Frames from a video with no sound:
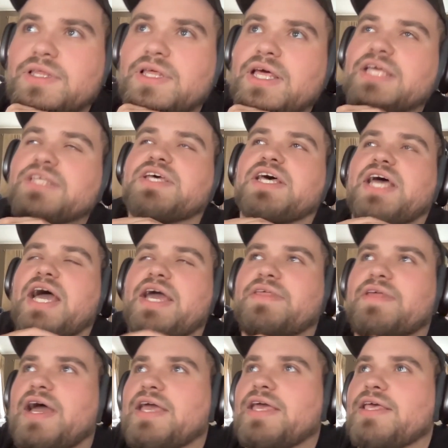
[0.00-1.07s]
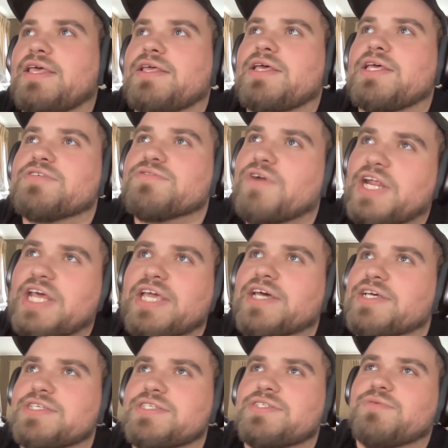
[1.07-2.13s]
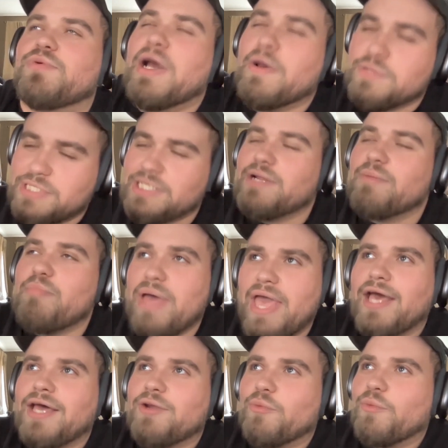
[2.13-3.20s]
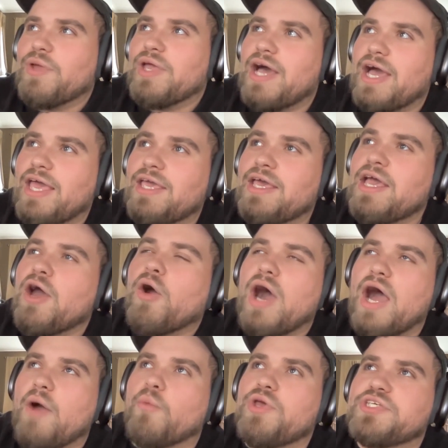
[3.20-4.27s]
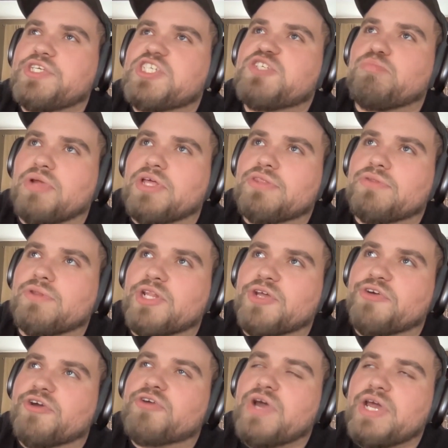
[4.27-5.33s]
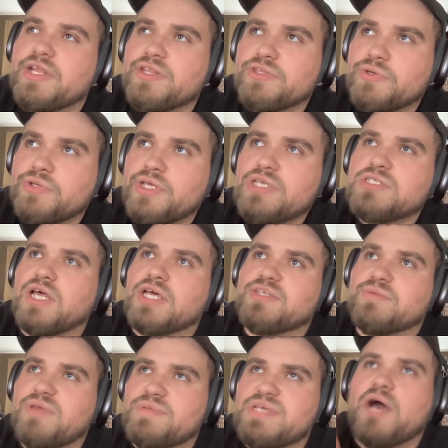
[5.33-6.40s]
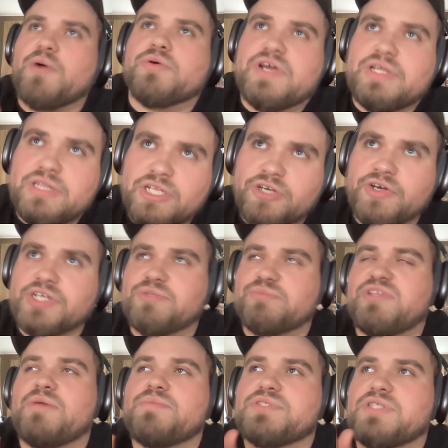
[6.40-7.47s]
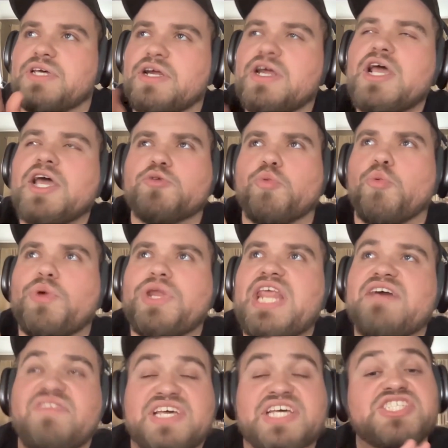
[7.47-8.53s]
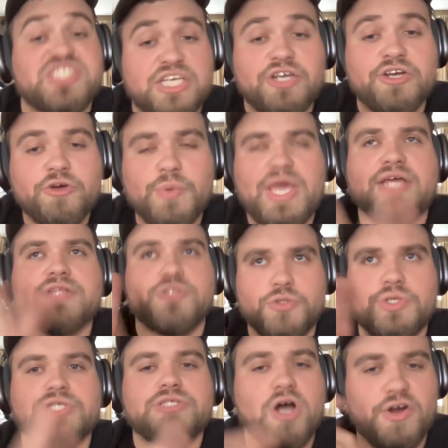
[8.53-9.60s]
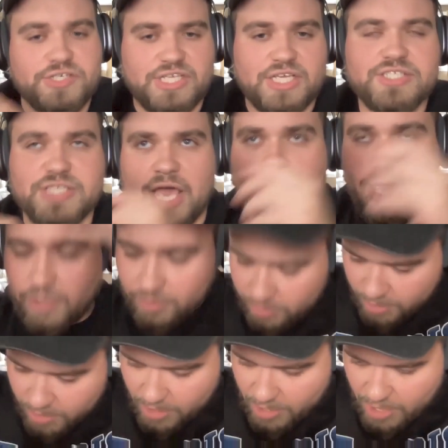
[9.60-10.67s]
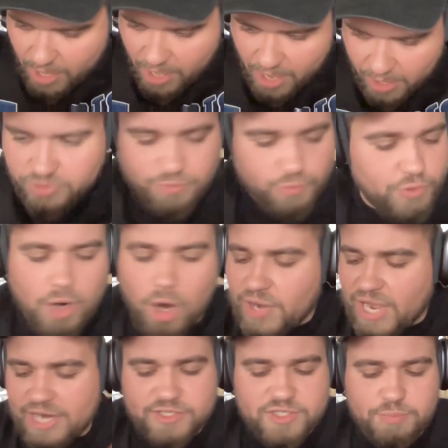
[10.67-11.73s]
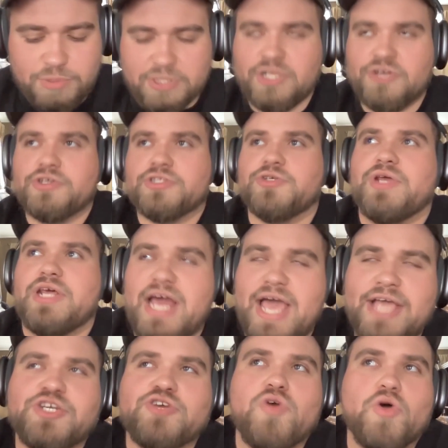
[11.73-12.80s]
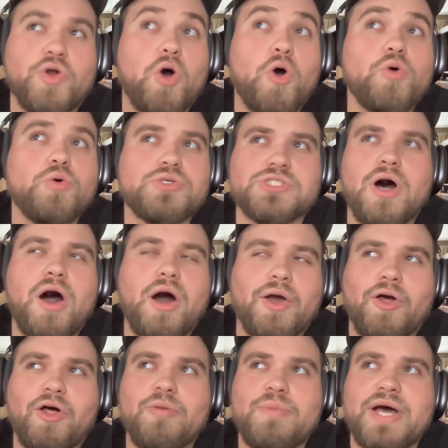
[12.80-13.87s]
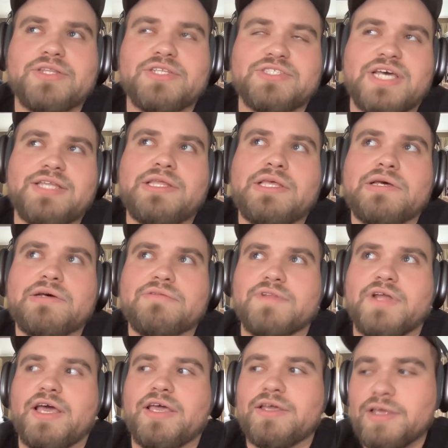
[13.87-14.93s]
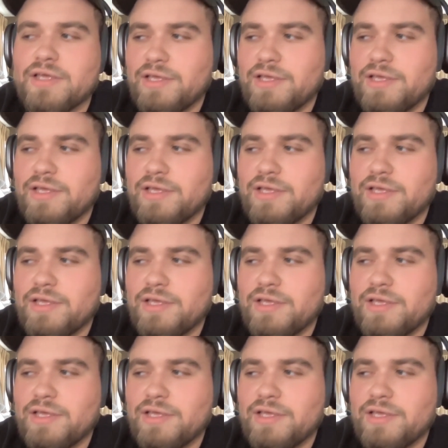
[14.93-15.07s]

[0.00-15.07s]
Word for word: It's funny because when I was in the band, we used to split lyric writing duties. Like sometimes I would write lyrics, perhaps that, because we didn't have like a singer. We had two guitarists that sang. And we all kind of split lyric duty. And I actually wrote a whole song all about this idea of like